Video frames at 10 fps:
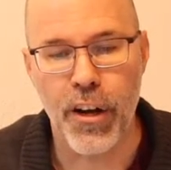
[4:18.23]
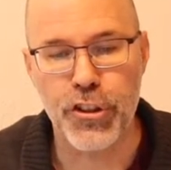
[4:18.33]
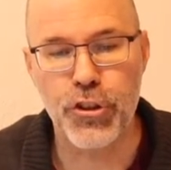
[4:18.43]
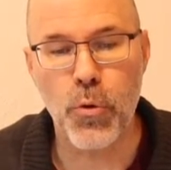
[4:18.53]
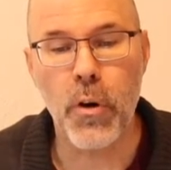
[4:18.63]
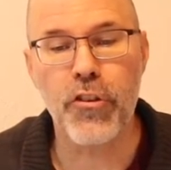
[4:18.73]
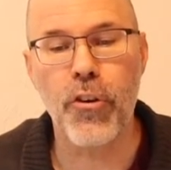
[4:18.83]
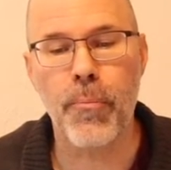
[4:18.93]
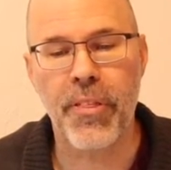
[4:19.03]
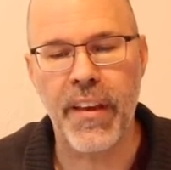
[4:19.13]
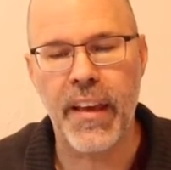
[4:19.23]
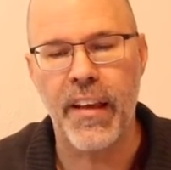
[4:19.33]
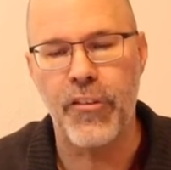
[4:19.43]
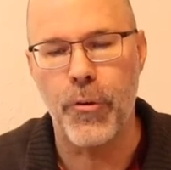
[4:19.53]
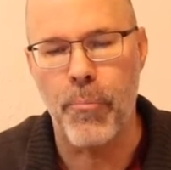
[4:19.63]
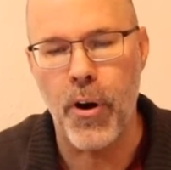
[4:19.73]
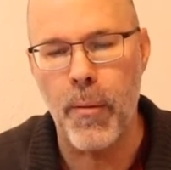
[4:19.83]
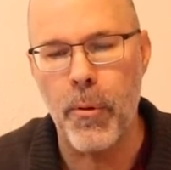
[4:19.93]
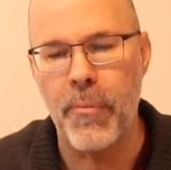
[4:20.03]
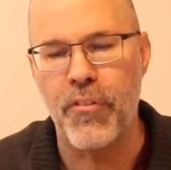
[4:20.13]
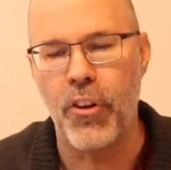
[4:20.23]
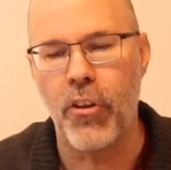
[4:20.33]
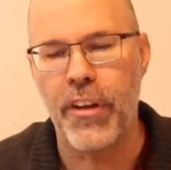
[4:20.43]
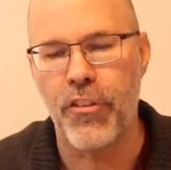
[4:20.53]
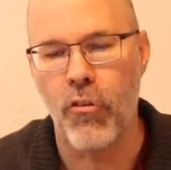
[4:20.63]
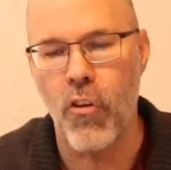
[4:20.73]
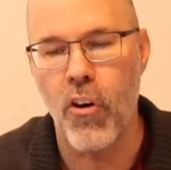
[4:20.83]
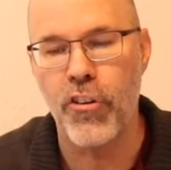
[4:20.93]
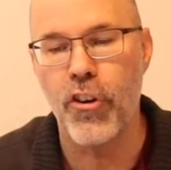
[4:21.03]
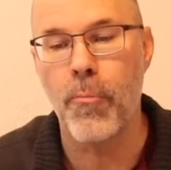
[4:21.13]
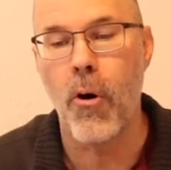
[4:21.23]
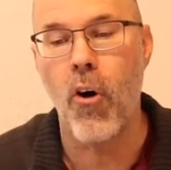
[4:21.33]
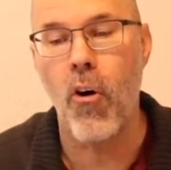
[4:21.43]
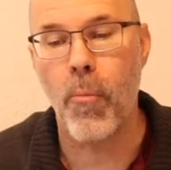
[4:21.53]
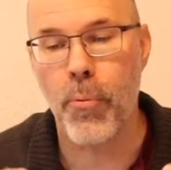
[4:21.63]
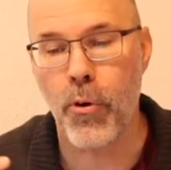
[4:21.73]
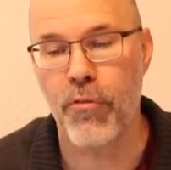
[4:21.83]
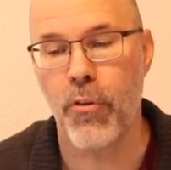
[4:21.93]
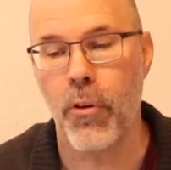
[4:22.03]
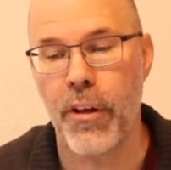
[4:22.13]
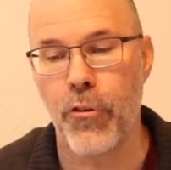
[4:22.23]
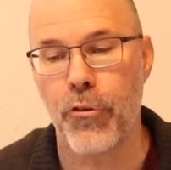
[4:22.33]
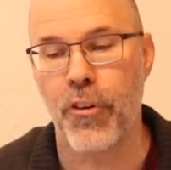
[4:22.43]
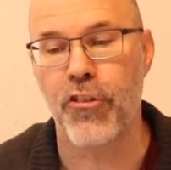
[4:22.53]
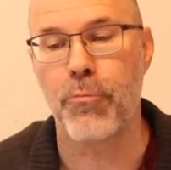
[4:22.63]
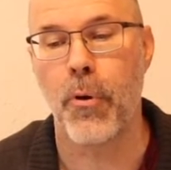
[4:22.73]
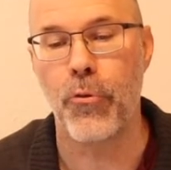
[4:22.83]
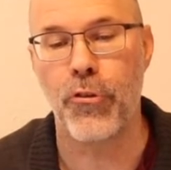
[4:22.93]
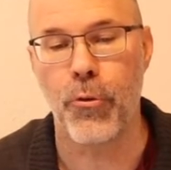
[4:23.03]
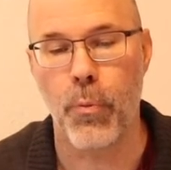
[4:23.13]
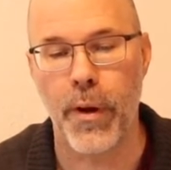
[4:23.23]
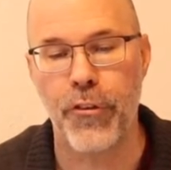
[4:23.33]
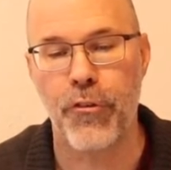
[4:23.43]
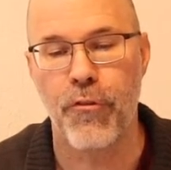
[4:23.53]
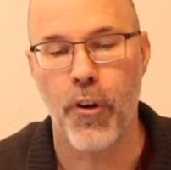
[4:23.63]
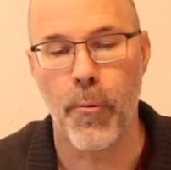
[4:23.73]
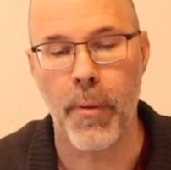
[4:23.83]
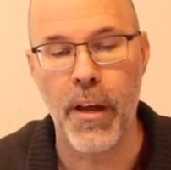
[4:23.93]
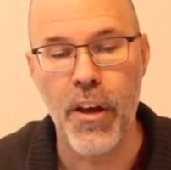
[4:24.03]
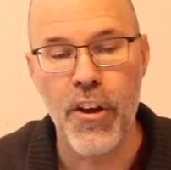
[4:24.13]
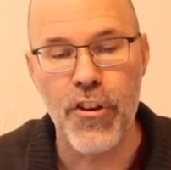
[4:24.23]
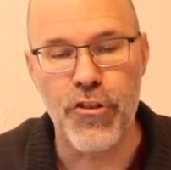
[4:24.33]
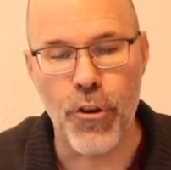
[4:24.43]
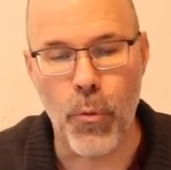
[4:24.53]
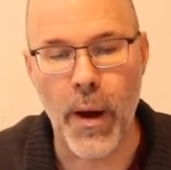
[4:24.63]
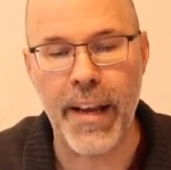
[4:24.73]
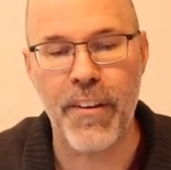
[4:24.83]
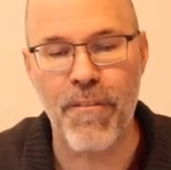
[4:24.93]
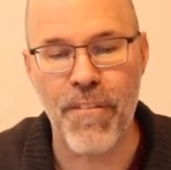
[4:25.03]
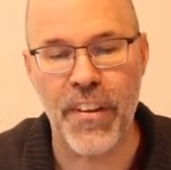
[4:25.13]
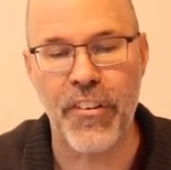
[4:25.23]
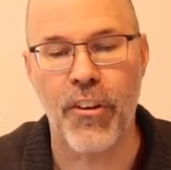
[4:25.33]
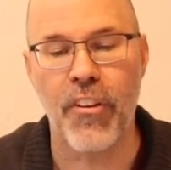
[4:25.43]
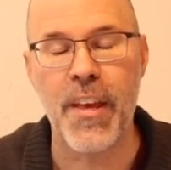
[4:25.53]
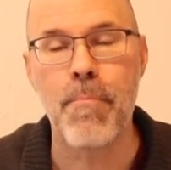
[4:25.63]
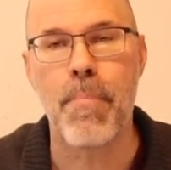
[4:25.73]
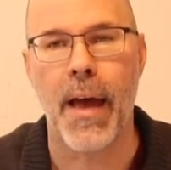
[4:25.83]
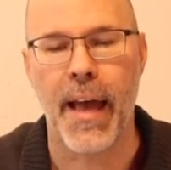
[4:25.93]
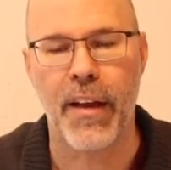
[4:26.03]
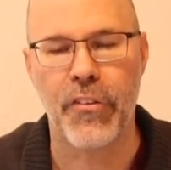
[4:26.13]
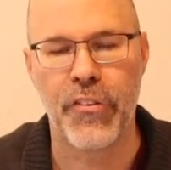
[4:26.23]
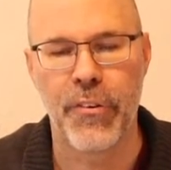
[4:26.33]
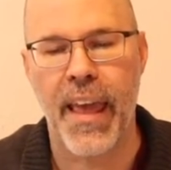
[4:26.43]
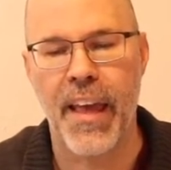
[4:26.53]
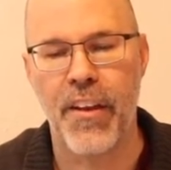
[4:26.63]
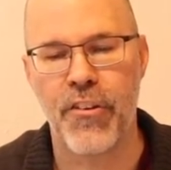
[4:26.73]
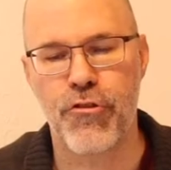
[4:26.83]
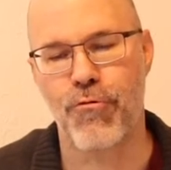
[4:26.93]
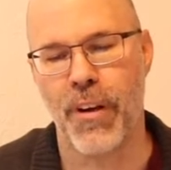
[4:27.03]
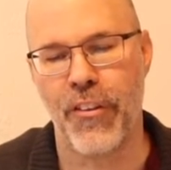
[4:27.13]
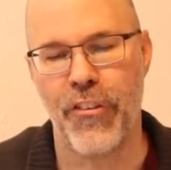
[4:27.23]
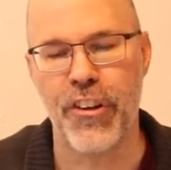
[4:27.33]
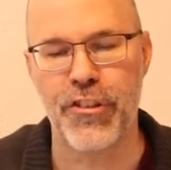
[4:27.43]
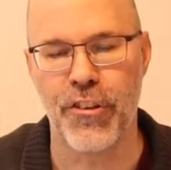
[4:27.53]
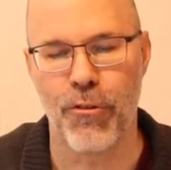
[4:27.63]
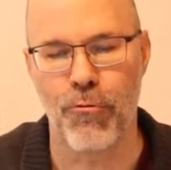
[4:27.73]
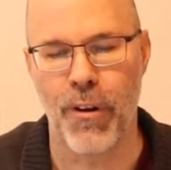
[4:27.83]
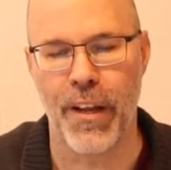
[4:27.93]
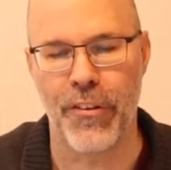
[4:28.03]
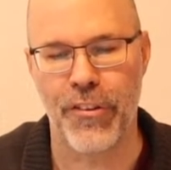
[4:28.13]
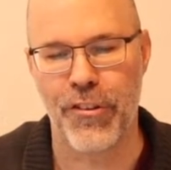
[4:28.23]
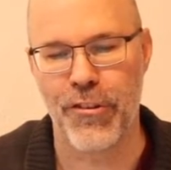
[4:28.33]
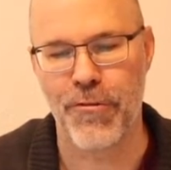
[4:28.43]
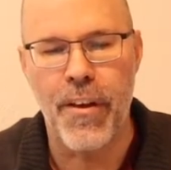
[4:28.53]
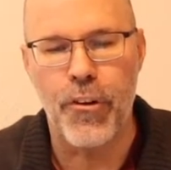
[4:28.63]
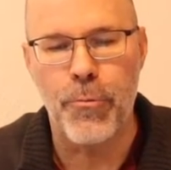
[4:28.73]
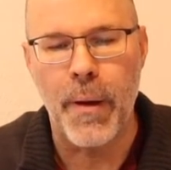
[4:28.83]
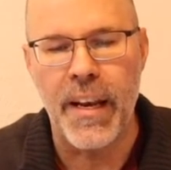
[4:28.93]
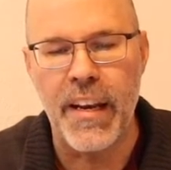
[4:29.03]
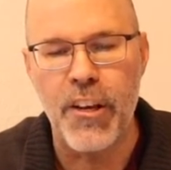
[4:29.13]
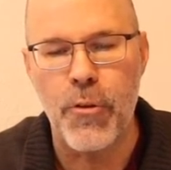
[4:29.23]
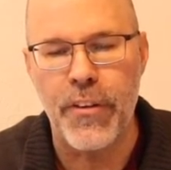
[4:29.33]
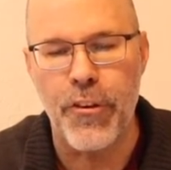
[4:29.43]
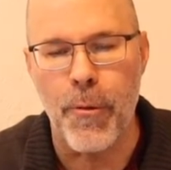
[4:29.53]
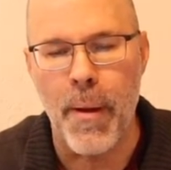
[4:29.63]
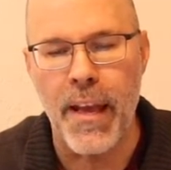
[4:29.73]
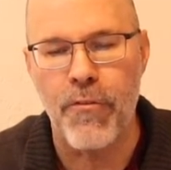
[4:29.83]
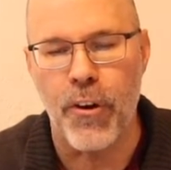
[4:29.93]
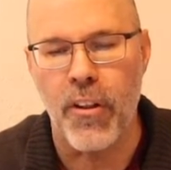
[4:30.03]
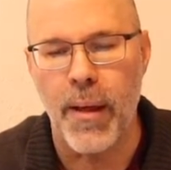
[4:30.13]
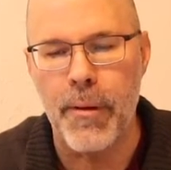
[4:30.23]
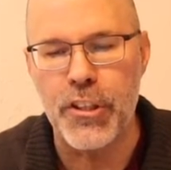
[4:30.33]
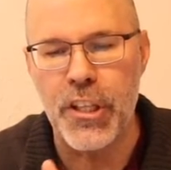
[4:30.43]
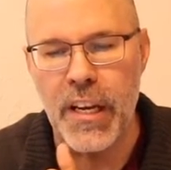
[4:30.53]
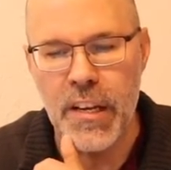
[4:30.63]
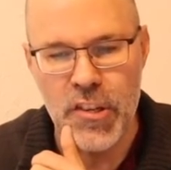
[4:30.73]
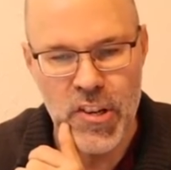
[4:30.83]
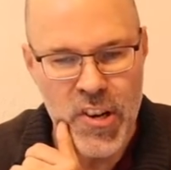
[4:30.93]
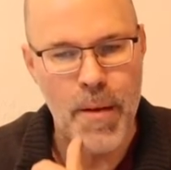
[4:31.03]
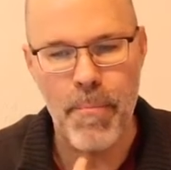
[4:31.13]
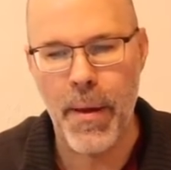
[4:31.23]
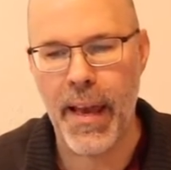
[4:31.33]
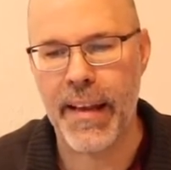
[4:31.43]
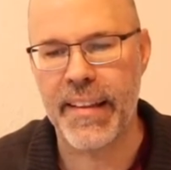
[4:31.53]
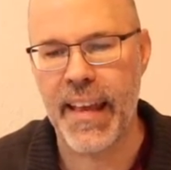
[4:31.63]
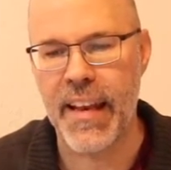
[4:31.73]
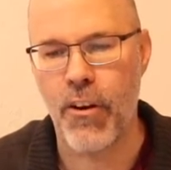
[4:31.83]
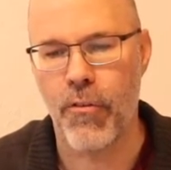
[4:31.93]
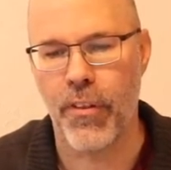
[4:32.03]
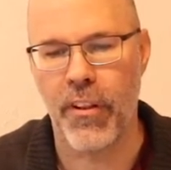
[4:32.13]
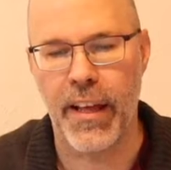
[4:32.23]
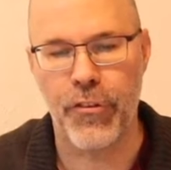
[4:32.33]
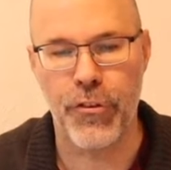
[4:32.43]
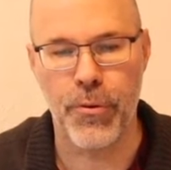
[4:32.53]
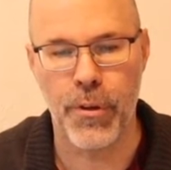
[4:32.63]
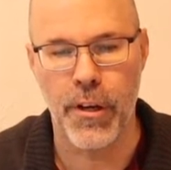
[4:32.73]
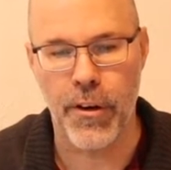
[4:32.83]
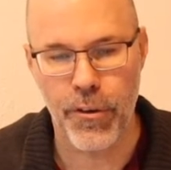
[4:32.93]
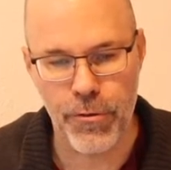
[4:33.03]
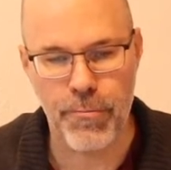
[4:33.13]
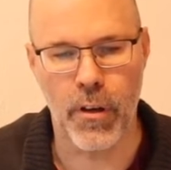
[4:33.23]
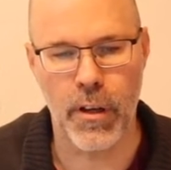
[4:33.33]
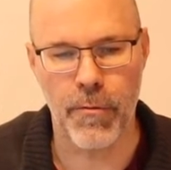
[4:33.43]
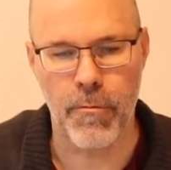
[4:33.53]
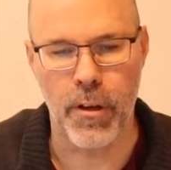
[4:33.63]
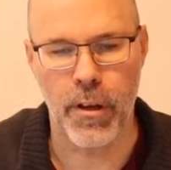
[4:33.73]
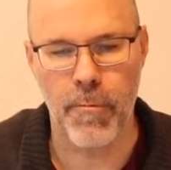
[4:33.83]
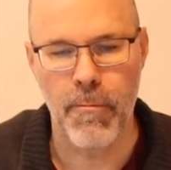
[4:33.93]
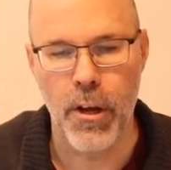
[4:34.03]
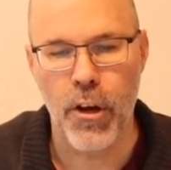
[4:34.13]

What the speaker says: Short-term thinking is the problem. If you look at the long-term, all portfolios are exposed to risk from direct physical impacts and transitional risks. There's been an increased demand for climate change impact data over the last 2 years. Good.